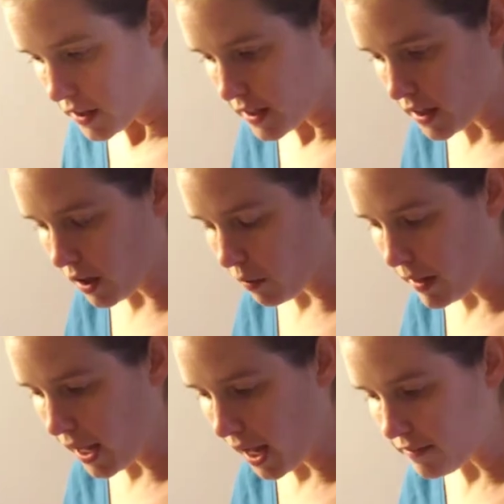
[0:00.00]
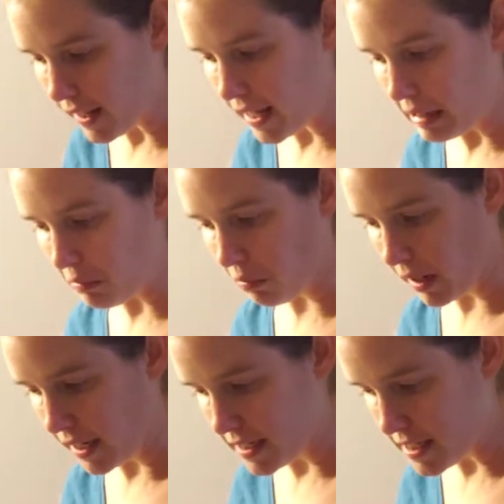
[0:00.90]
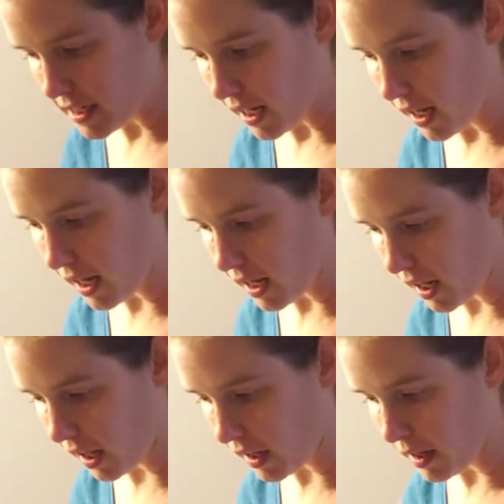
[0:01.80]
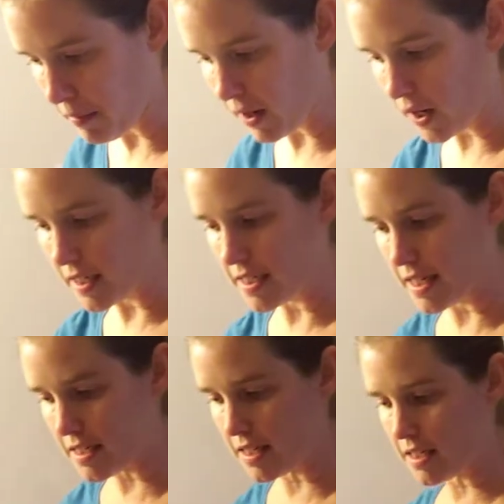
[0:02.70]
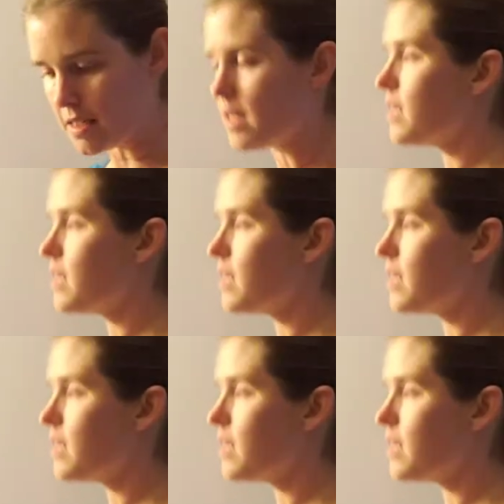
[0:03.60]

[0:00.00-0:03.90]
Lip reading: we have a rate comparing distance